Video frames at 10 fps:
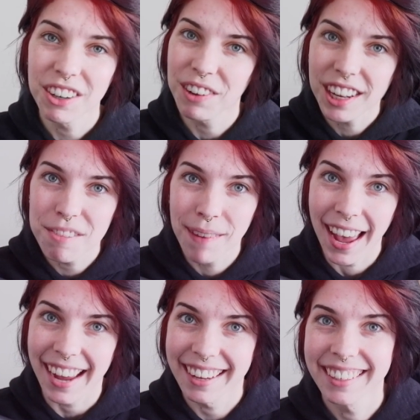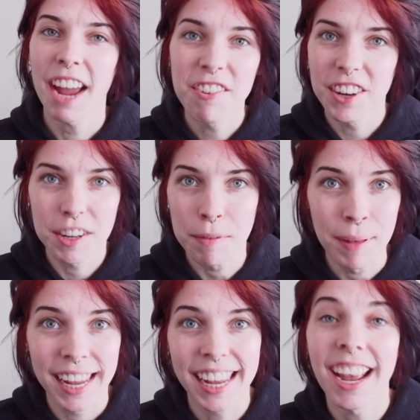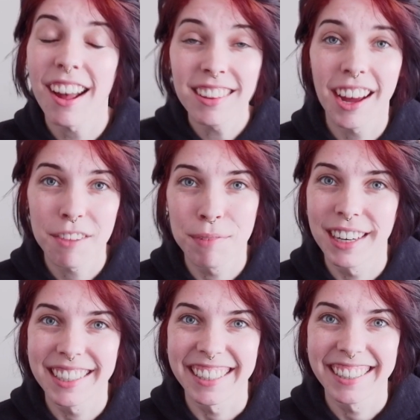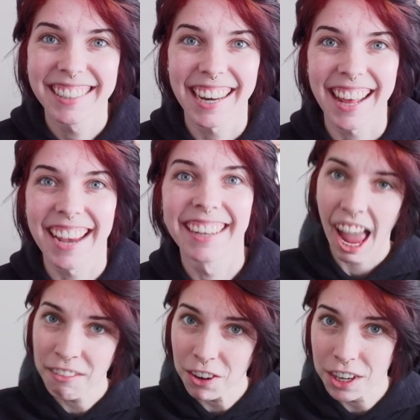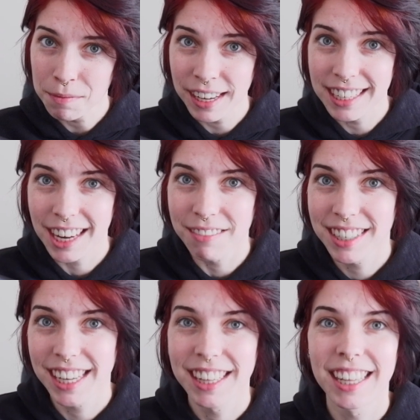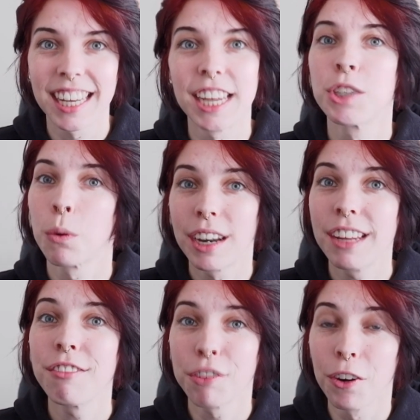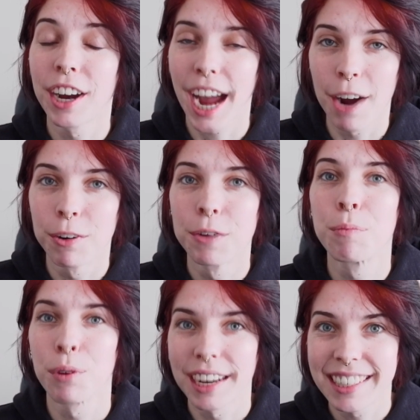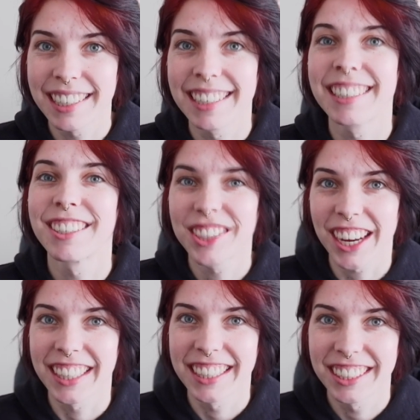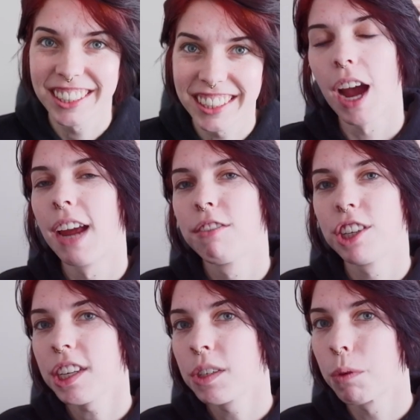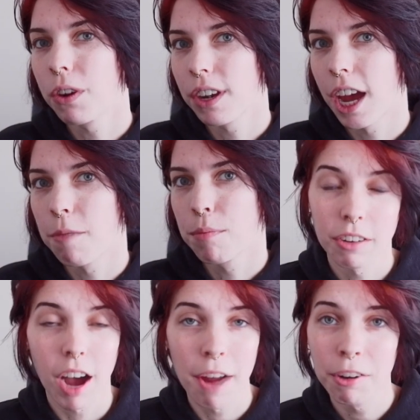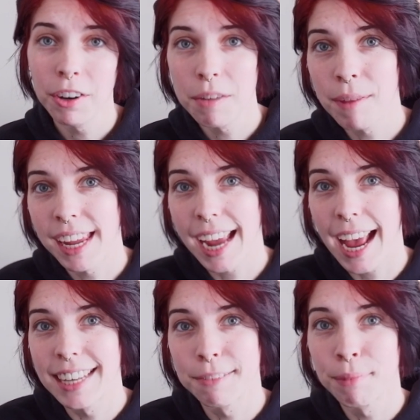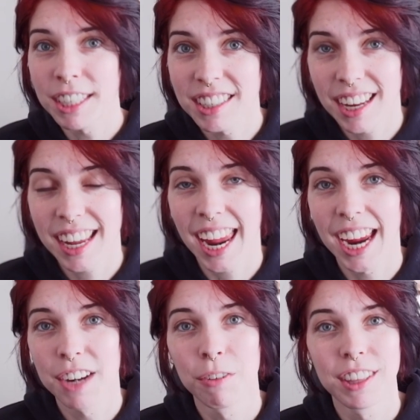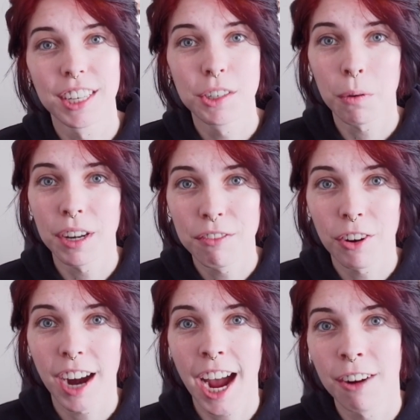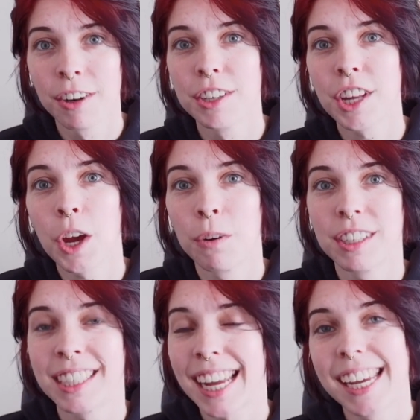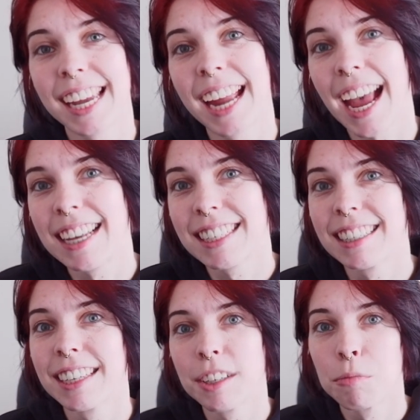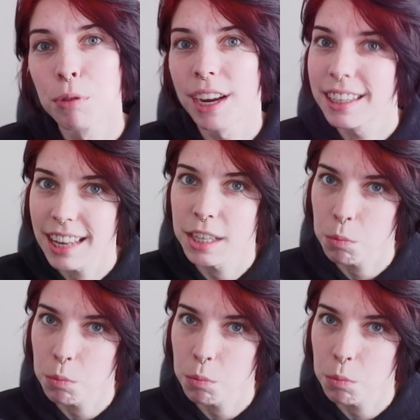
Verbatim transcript: and welcome back. I'm going to be making a lot of bracelets today. I'm going to be attempting the 24-hour bracelet challenge. I have just woken up, so I'm going to make as much as I can within 24 hours with taking as little breaks as